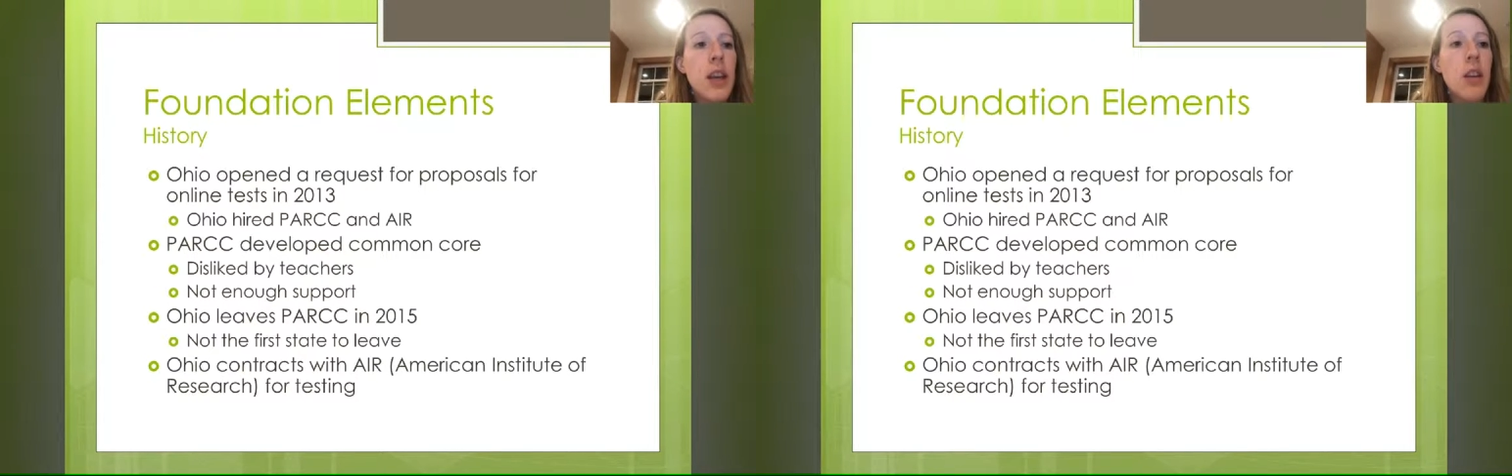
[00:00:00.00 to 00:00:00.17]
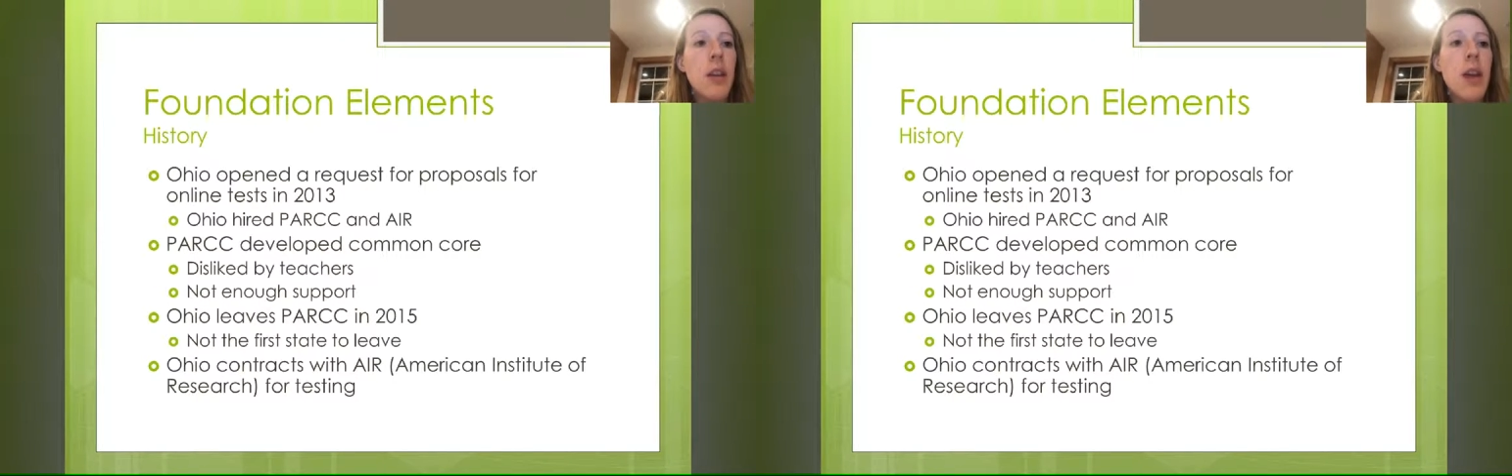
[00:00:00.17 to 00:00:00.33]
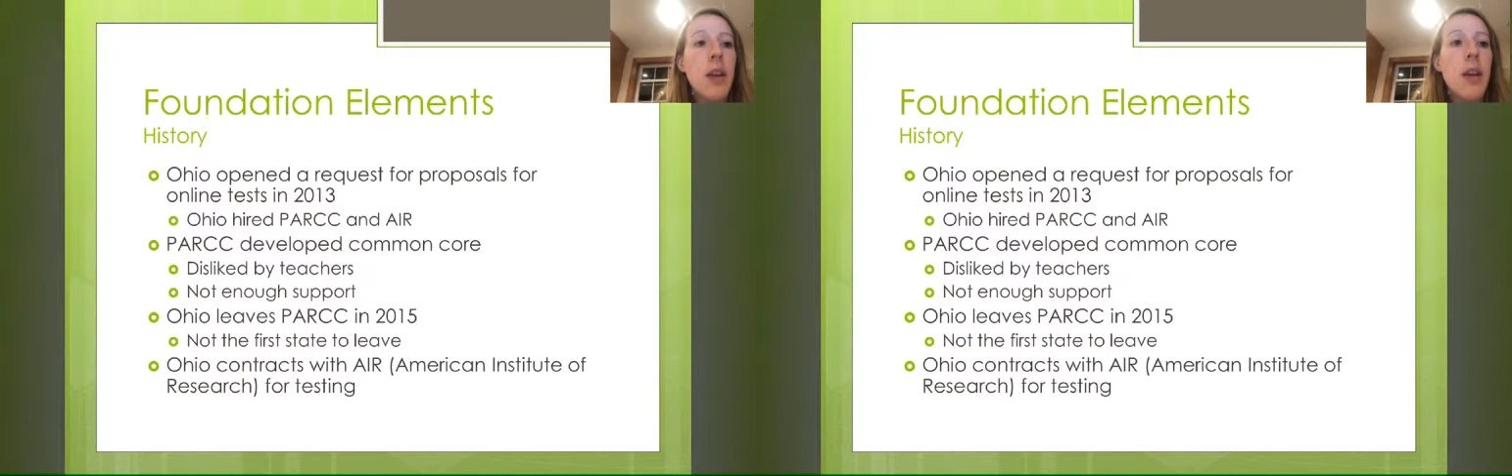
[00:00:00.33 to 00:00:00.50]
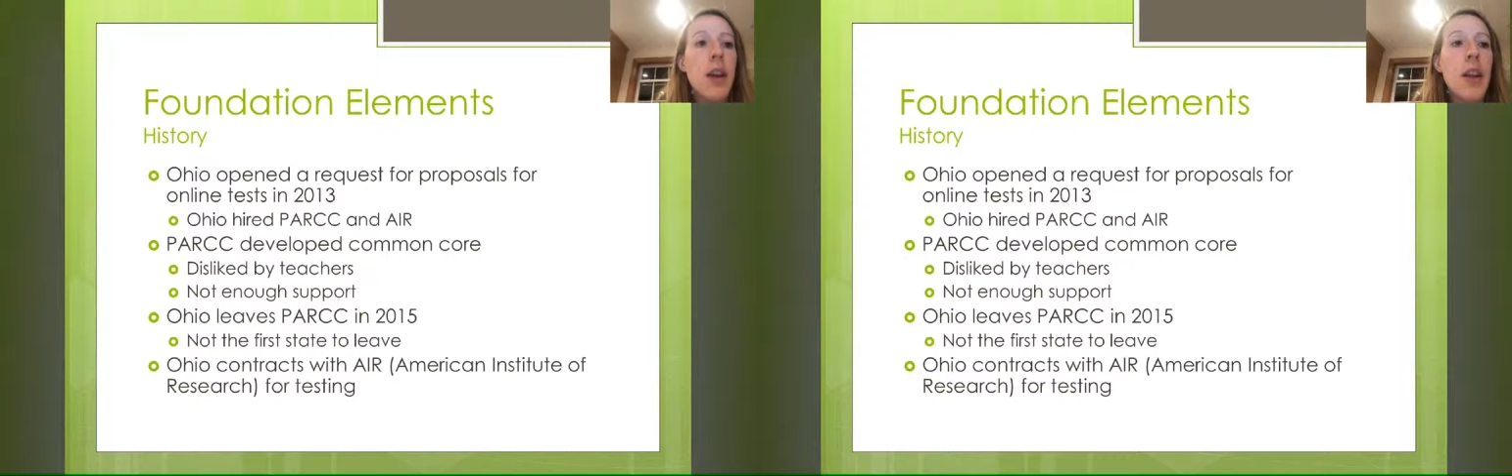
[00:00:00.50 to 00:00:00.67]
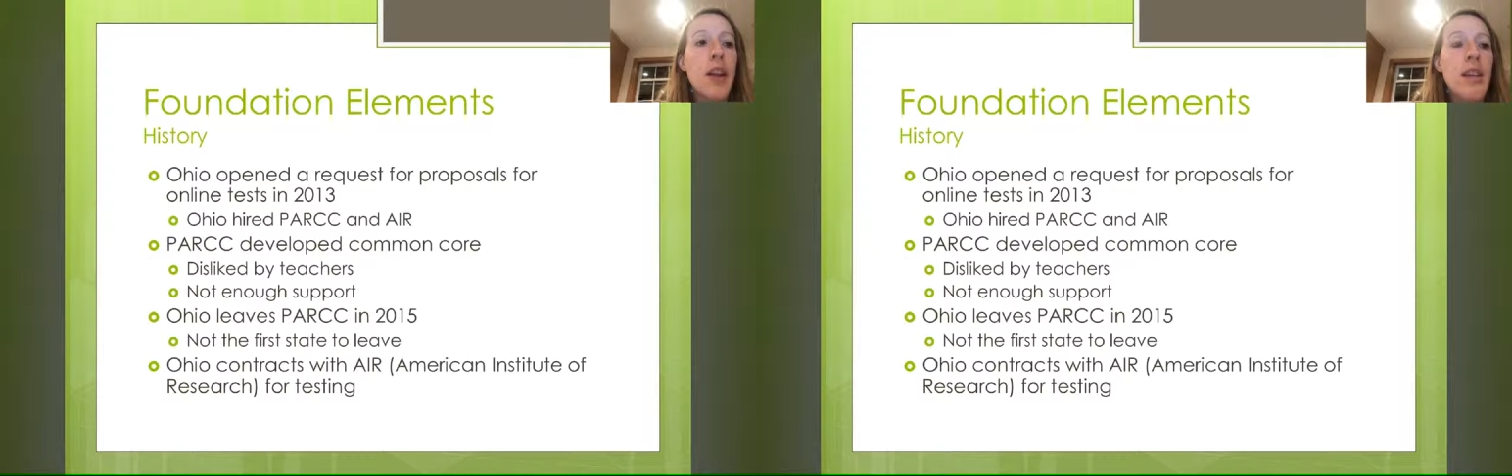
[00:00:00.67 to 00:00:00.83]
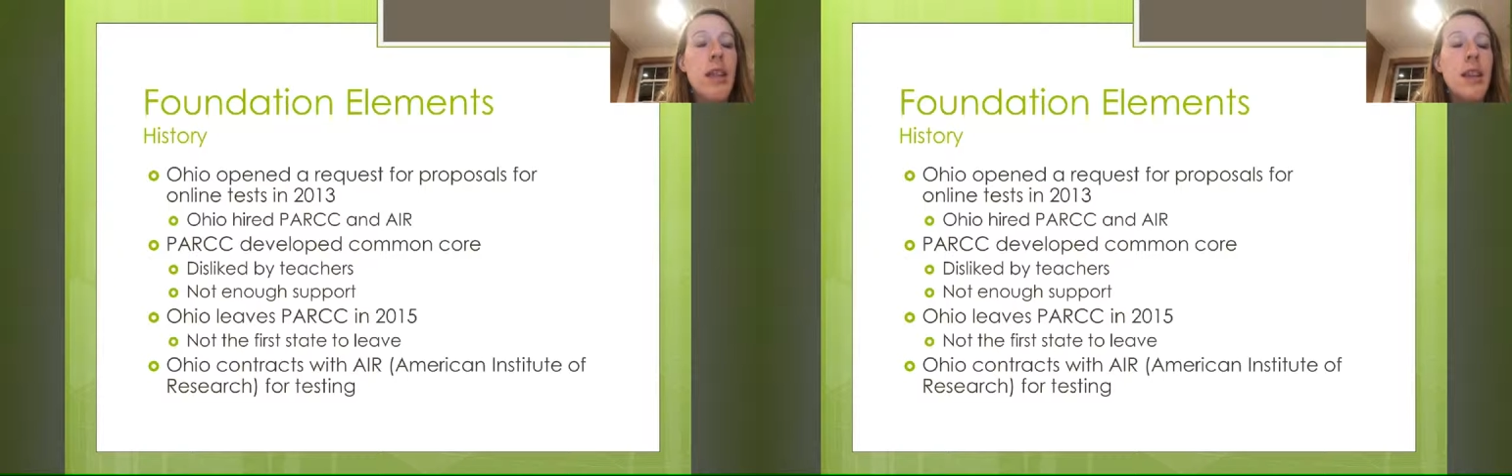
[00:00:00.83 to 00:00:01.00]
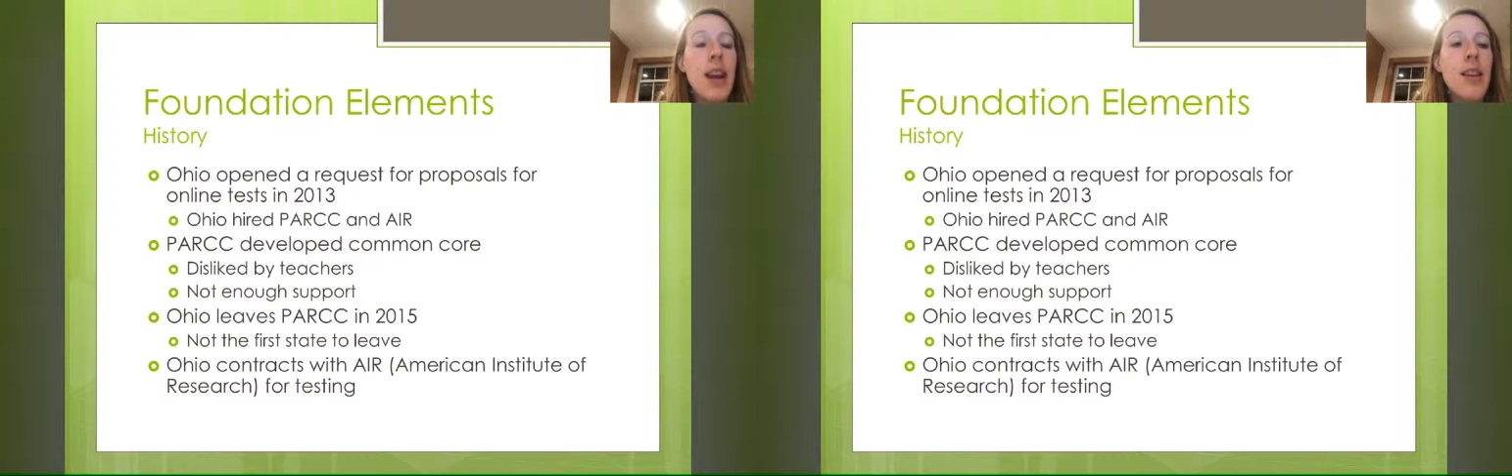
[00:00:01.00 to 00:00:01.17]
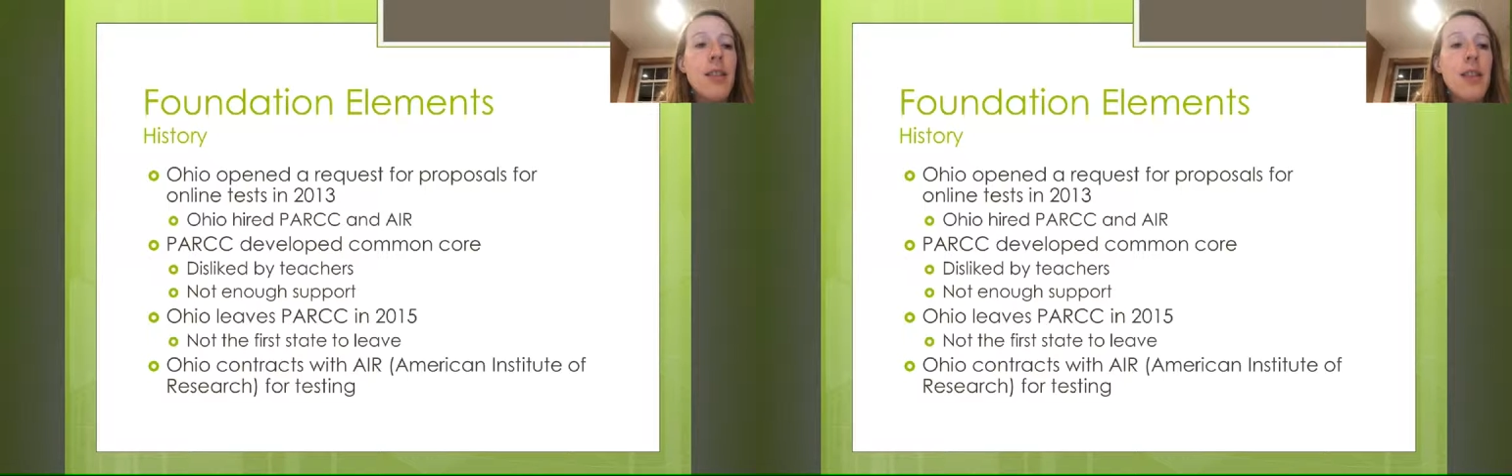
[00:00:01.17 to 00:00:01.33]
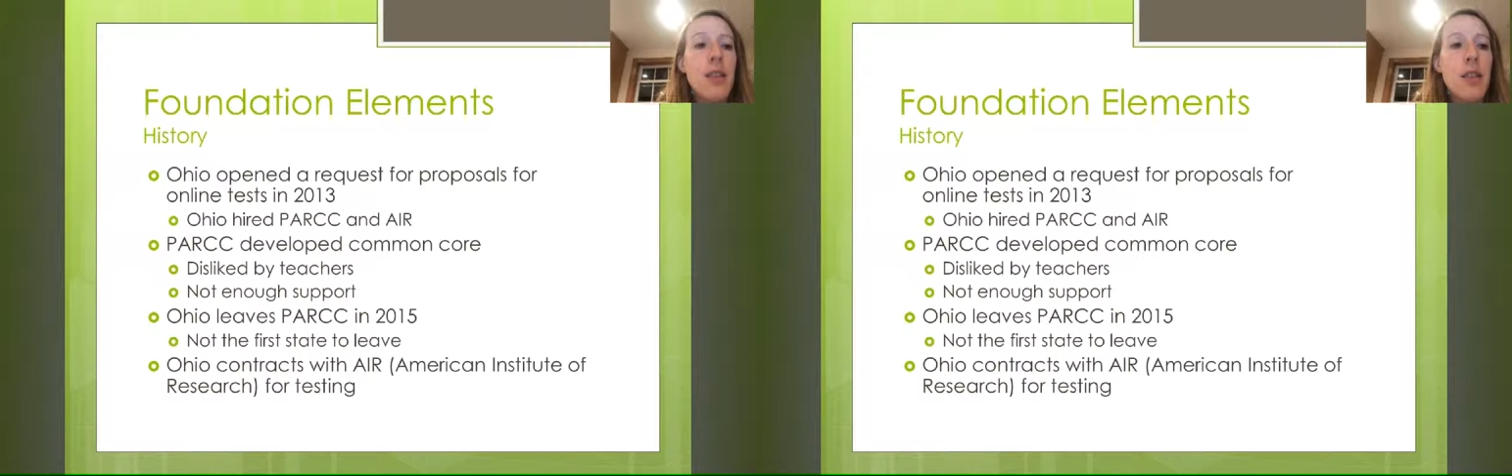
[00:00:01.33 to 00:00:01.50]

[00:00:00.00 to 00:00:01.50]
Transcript: They look at the state's